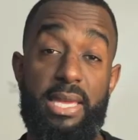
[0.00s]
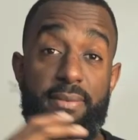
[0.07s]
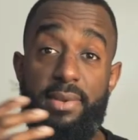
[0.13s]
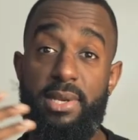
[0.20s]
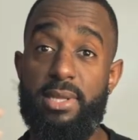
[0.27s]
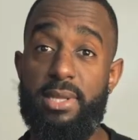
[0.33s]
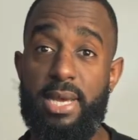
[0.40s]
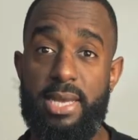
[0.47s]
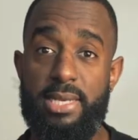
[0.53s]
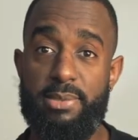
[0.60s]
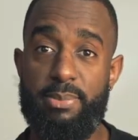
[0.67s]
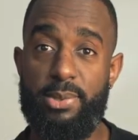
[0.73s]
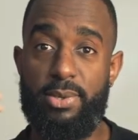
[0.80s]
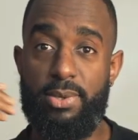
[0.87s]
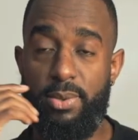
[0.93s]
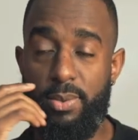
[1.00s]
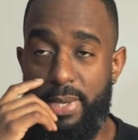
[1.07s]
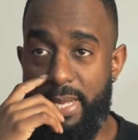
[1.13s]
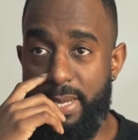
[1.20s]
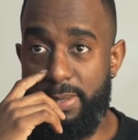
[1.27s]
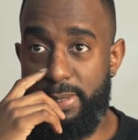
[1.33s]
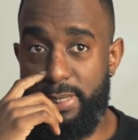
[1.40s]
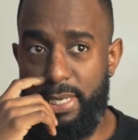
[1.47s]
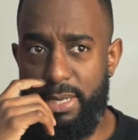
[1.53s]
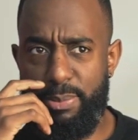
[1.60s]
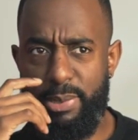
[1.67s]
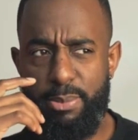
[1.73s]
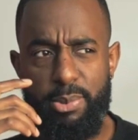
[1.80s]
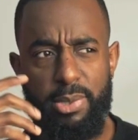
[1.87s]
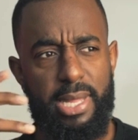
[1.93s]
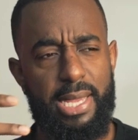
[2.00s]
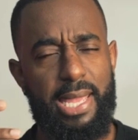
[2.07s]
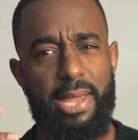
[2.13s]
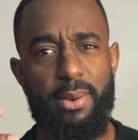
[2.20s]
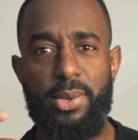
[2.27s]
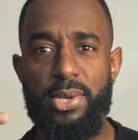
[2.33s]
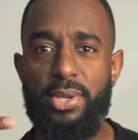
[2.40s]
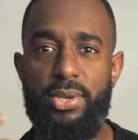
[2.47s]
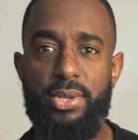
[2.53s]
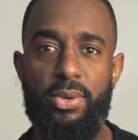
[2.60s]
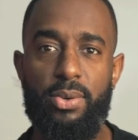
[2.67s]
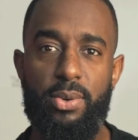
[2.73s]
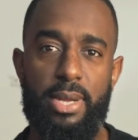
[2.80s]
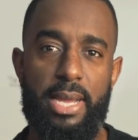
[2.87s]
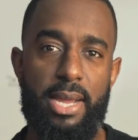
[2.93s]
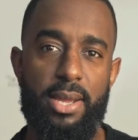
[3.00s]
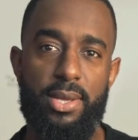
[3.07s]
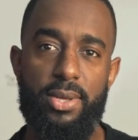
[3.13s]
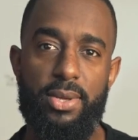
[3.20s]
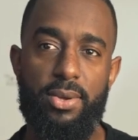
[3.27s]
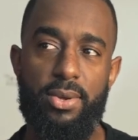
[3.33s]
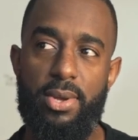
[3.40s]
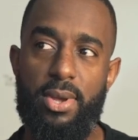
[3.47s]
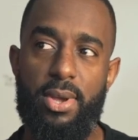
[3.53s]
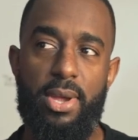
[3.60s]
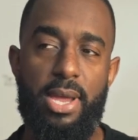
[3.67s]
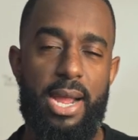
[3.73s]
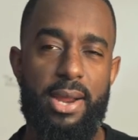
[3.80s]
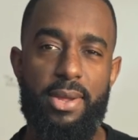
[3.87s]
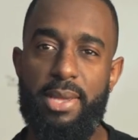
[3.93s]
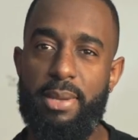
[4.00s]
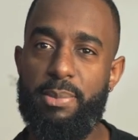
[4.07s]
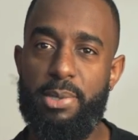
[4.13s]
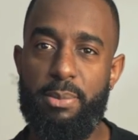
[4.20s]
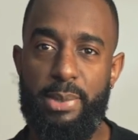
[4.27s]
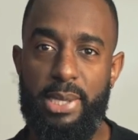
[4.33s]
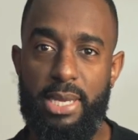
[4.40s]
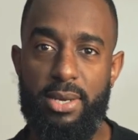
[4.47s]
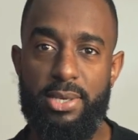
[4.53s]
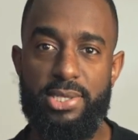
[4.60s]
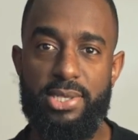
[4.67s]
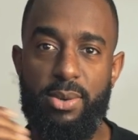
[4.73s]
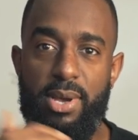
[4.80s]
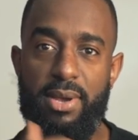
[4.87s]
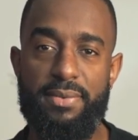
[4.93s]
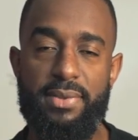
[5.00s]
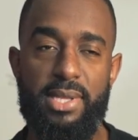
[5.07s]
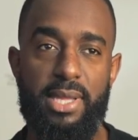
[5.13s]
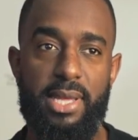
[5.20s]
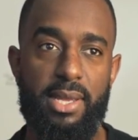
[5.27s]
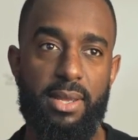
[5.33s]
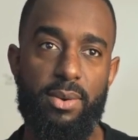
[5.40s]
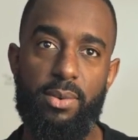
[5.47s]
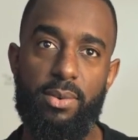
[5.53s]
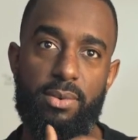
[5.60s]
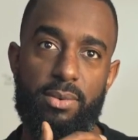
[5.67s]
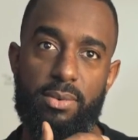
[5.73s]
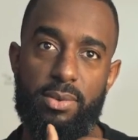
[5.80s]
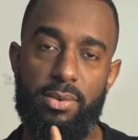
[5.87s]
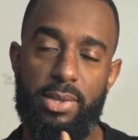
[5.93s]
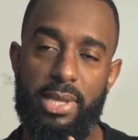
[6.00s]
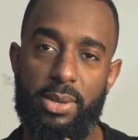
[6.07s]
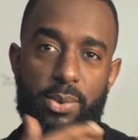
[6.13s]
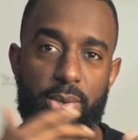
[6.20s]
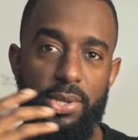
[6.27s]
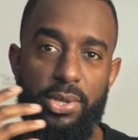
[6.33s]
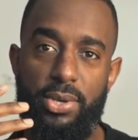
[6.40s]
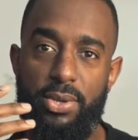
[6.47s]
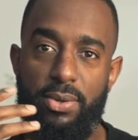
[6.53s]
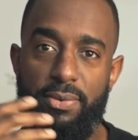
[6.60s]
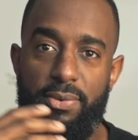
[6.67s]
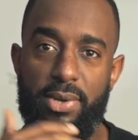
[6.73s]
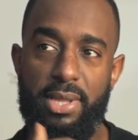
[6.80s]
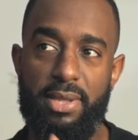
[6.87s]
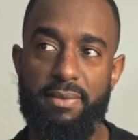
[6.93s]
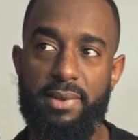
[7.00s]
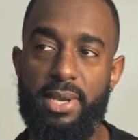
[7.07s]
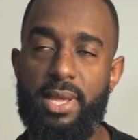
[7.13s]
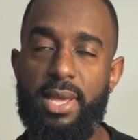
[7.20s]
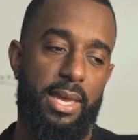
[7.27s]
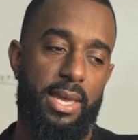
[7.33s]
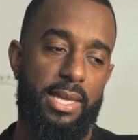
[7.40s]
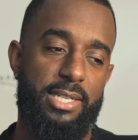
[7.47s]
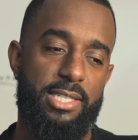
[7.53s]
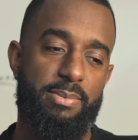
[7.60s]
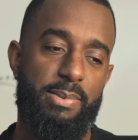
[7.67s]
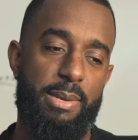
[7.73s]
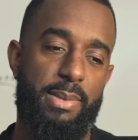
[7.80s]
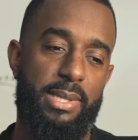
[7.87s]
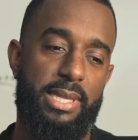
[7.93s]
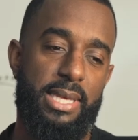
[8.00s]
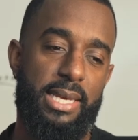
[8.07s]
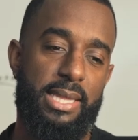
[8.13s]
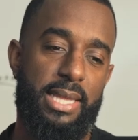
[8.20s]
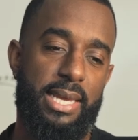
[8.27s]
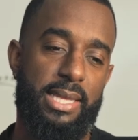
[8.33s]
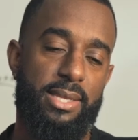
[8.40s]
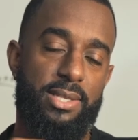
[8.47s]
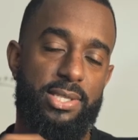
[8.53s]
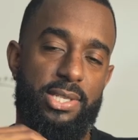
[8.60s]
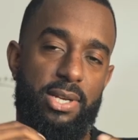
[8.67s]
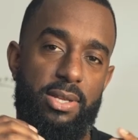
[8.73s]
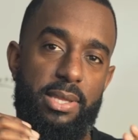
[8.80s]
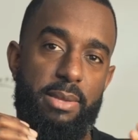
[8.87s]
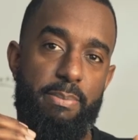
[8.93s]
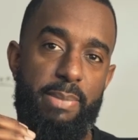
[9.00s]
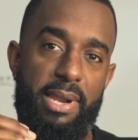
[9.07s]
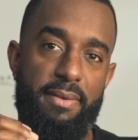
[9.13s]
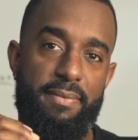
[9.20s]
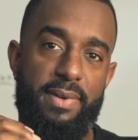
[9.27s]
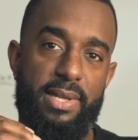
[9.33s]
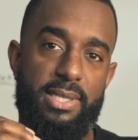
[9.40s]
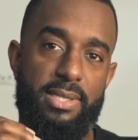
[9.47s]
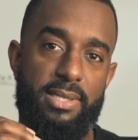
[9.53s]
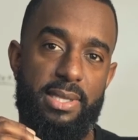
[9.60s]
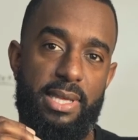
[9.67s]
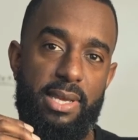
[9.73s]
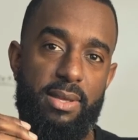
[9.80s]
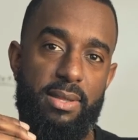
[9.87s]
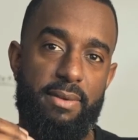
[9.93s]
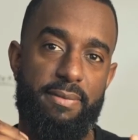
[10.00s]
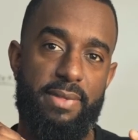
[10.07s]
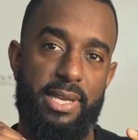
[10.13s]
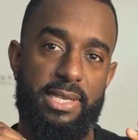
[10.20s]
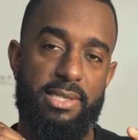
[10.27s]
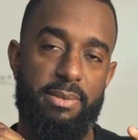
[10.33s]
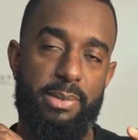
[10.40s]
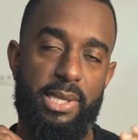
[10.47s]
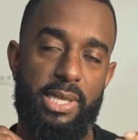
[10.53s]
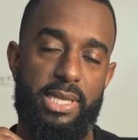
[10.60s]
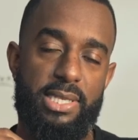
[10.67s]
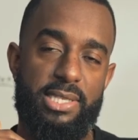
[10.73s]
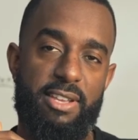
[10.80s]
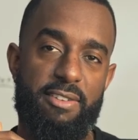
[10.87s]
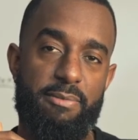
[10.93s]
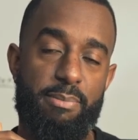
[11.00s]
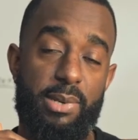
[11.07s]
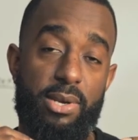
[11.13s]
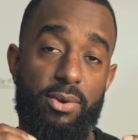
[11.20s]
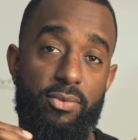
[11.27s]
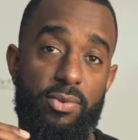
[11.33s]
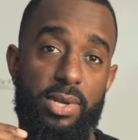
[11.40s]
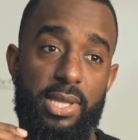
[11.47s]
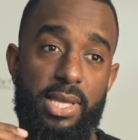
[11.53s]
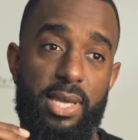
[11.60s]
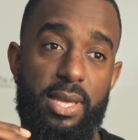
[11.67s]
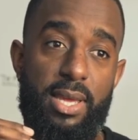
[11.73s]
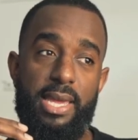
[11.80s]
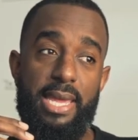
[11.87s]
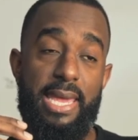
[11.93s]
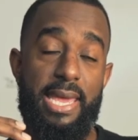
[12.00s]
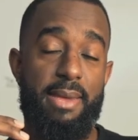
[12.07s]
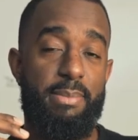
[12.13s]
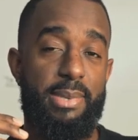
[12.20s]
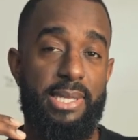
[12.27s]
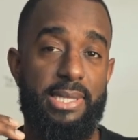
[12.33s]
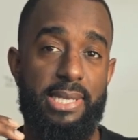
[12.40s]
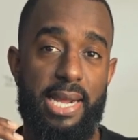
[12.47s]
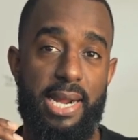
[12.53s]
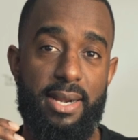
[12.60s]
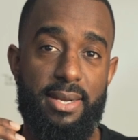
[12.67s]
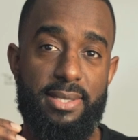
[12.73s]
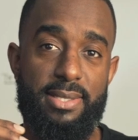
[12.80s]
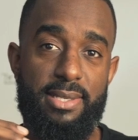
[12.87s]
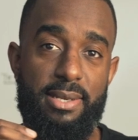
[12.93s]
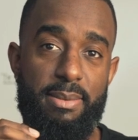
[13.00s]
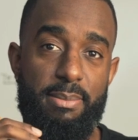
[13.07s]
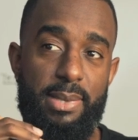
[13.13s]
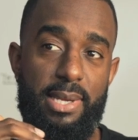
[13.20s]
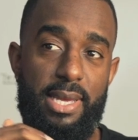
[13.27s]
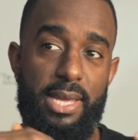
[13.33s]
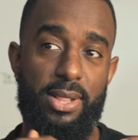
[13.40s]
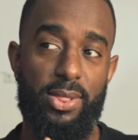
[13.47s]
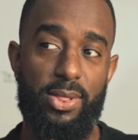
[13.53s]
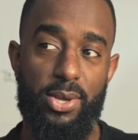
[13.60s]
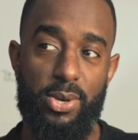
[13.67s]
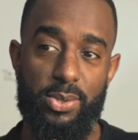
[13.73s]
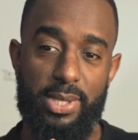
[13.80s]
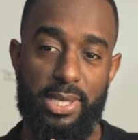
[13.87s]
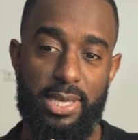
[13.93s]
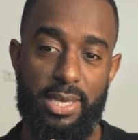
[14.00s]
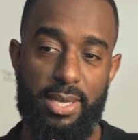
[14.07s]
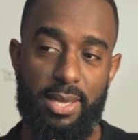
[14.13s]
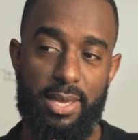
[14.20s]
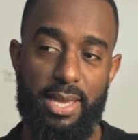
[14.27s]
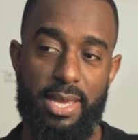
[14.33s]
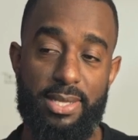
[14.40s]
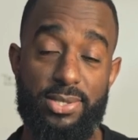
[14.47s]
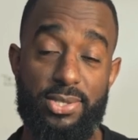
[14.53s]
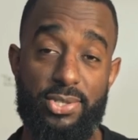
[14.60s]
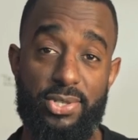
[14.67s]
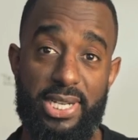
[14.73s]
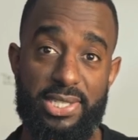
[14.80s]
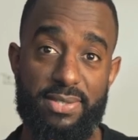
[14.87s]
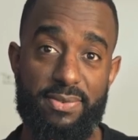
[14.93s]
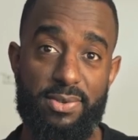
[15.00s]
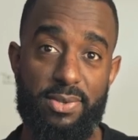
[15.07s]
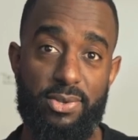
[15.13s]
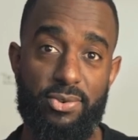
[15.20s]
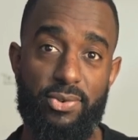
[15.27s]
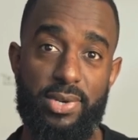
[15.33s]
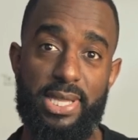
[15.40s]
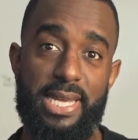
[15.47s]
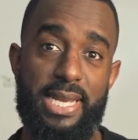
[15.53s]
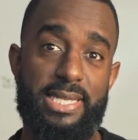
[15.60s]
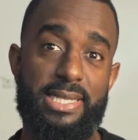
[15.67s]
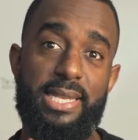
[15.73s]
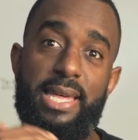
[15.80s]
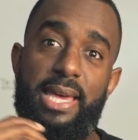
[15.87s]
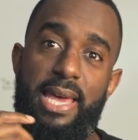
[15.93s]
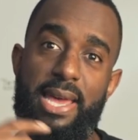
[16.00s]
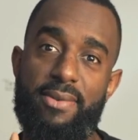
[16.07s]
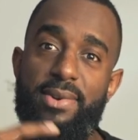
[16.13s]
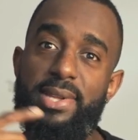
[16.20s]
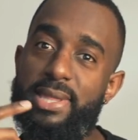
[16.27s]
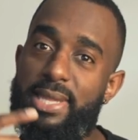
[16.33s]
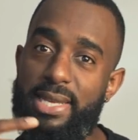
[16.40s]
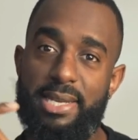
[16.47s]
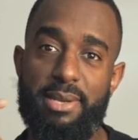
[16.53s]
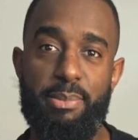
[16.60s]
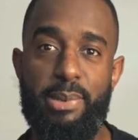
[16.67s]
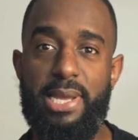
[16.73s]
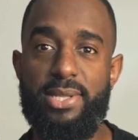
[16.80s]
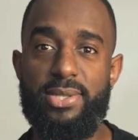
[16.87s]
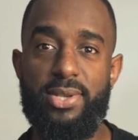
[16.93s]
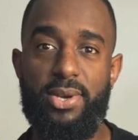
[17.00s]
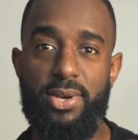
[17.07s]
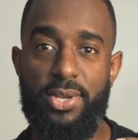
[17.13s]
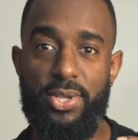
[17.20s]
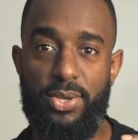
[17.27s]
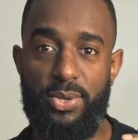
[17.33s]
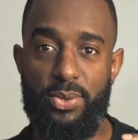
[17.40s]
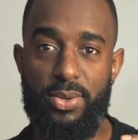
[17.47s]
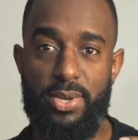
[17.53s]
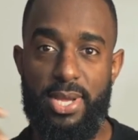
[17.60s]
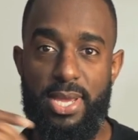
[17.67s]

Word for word: Even in the hospital, when I was there, people were like, hey, what do you do? How are you? How are you able to be here so often? Like, like what do you do for a living? It just made me think like there's certainly benefits, like the flexibility and stuff, but it really can be tiresome and lonely and stressful, realize that everything depends on you.